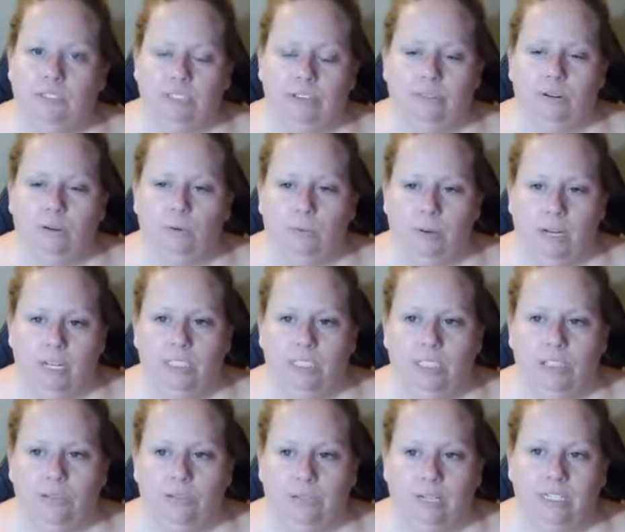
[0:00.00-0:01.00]
different ways
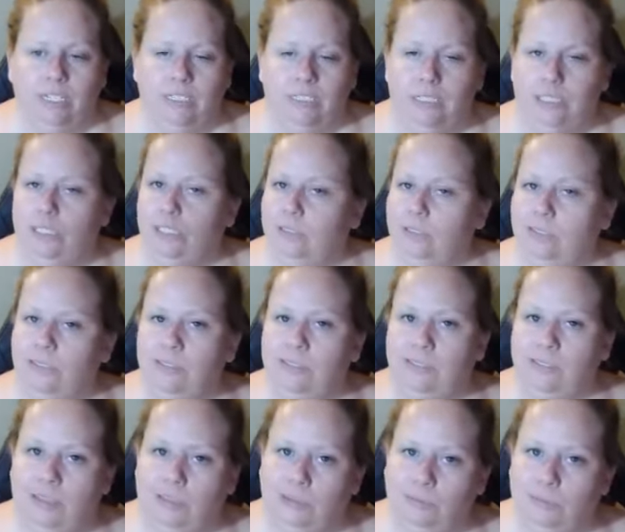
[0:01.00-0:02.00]
to create a sigil.
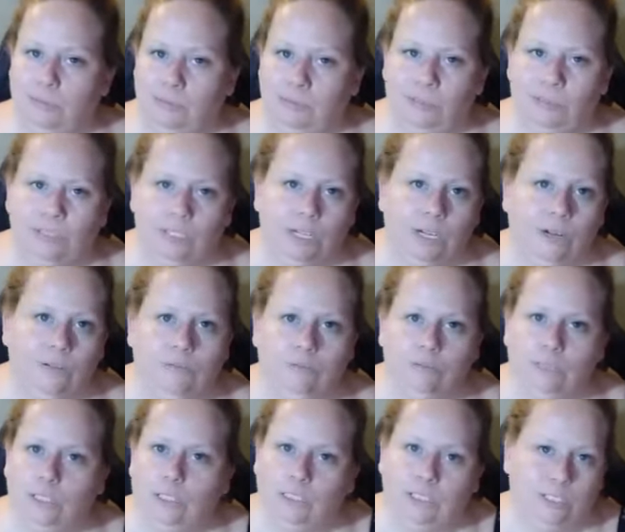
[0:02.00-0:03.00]
You know,
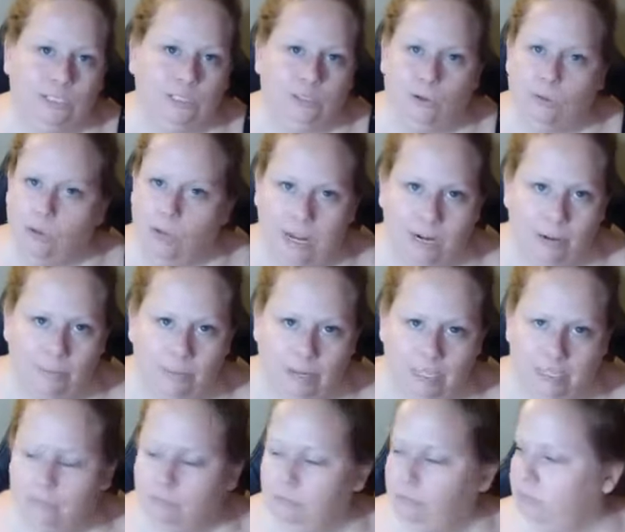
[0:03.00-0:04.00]
you could just Google how to make
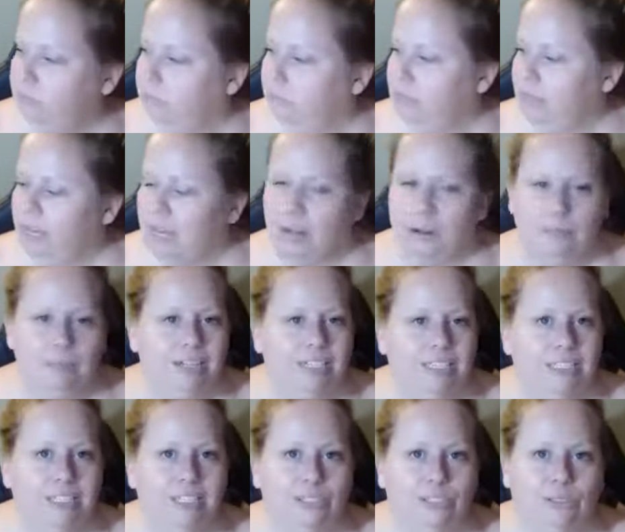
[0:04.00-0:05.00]
a
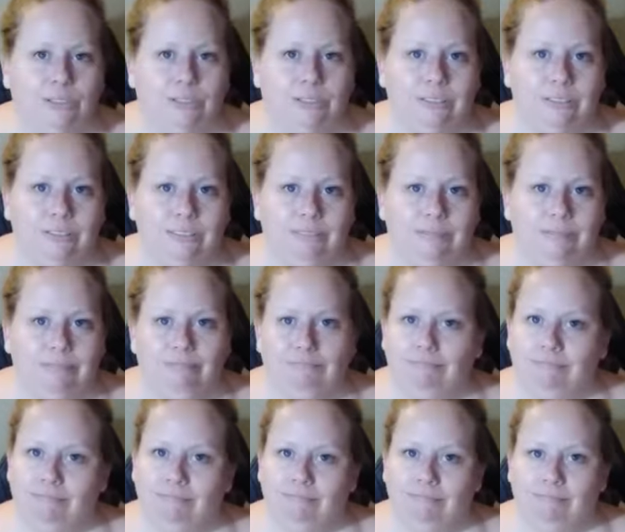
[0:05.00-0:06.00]
sigil,
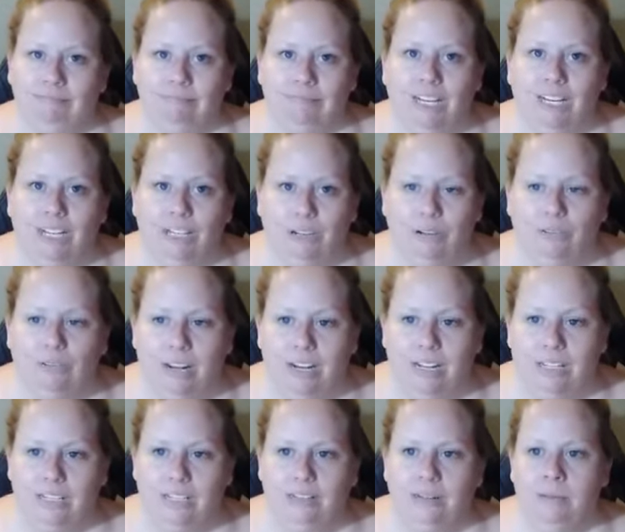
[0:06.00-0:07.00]
and you'd
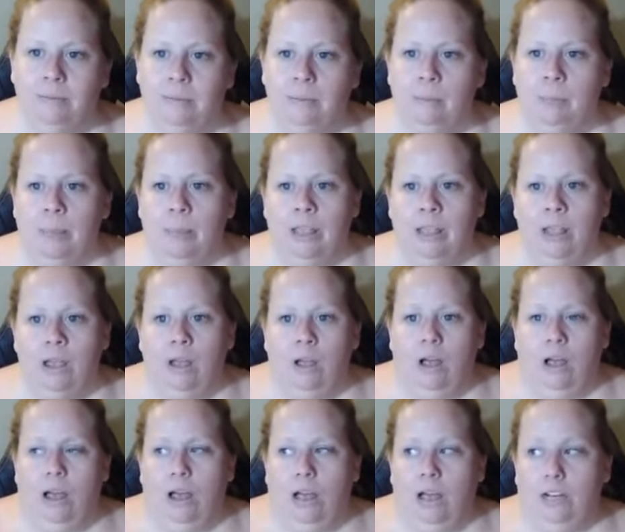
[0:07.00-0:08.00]
find it.
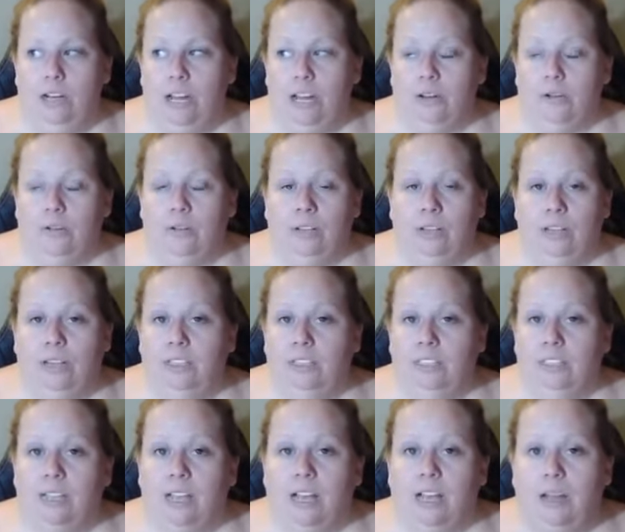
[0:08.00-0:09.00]
Another thing
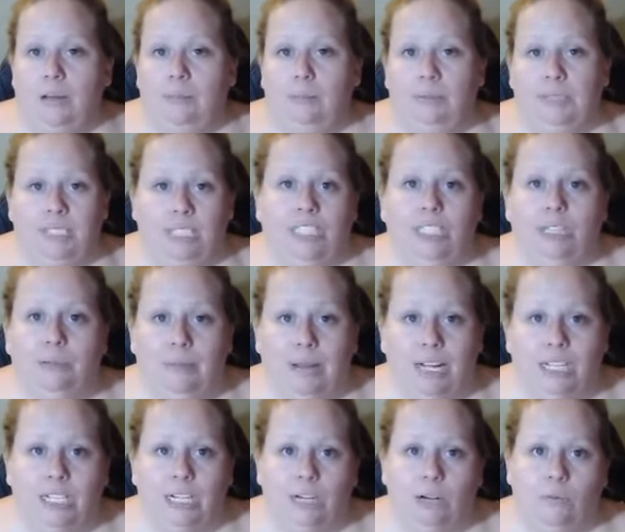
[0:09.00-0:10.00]
is petition
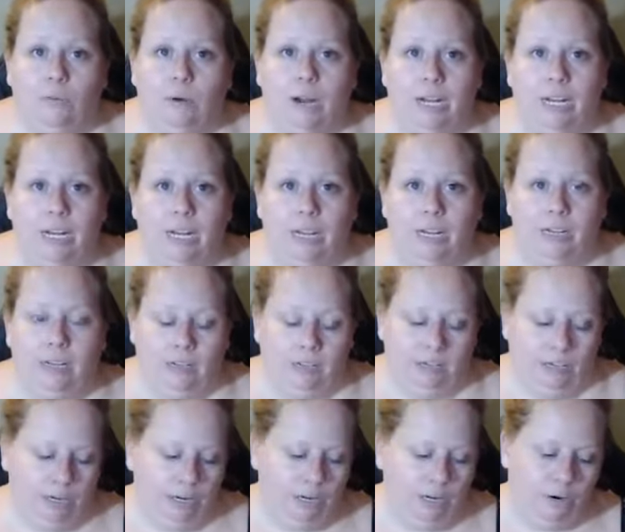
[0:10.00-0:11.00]
magic, writing,
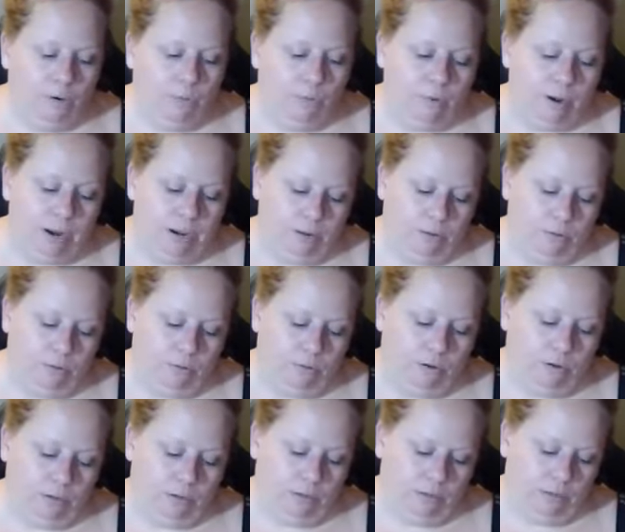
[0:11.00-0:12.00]
write
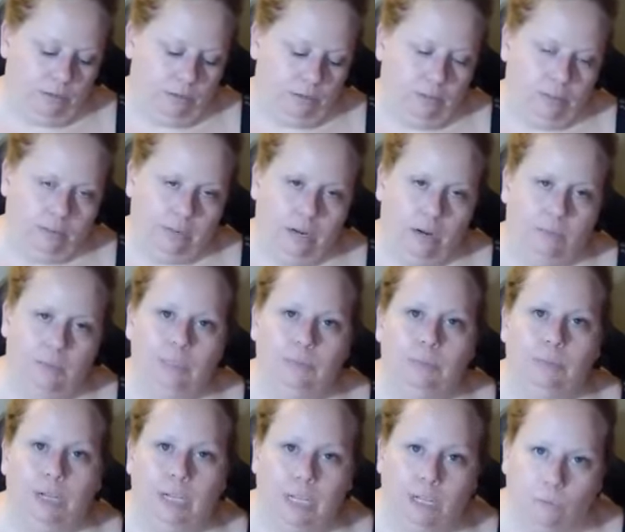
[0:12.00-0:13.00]
how much
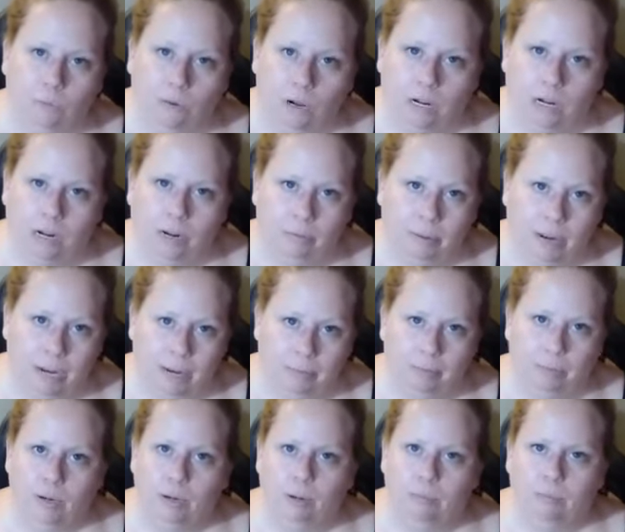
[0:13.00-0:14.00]
money you want on
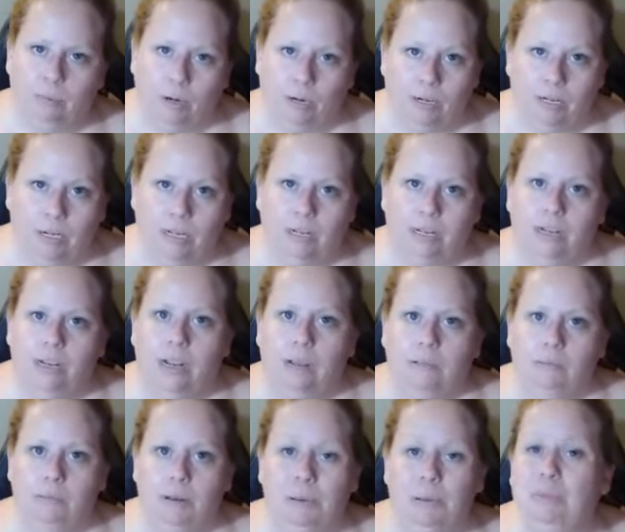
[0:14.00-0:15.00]
paper and burn it.
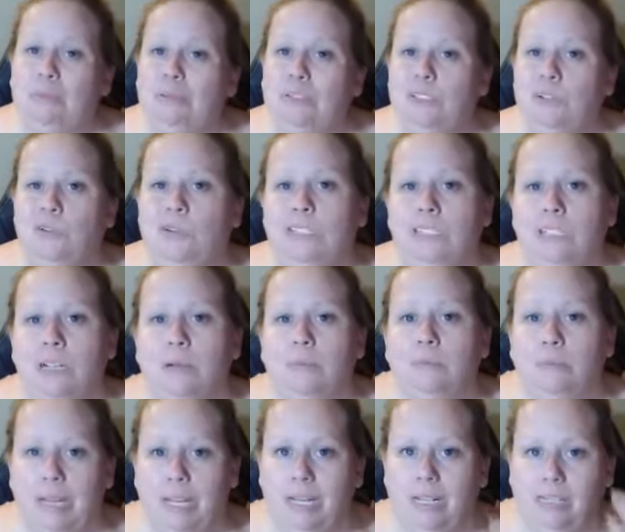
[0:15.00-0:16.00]
Many people do this on
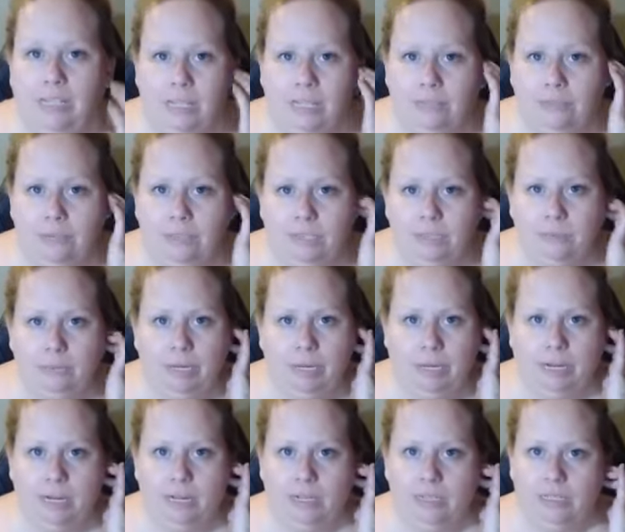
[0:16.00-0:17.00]
bay leaves
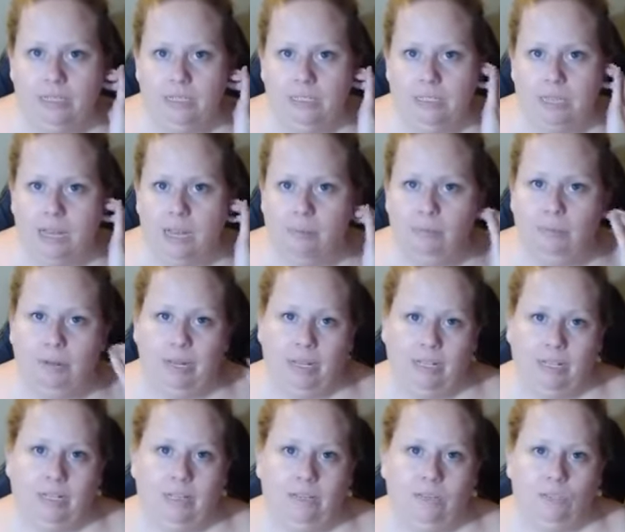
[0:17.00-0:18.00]
because bay
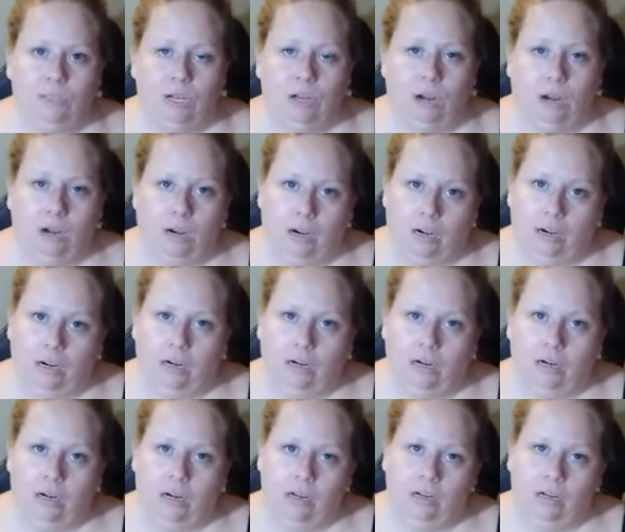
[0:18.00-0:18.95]
leaves are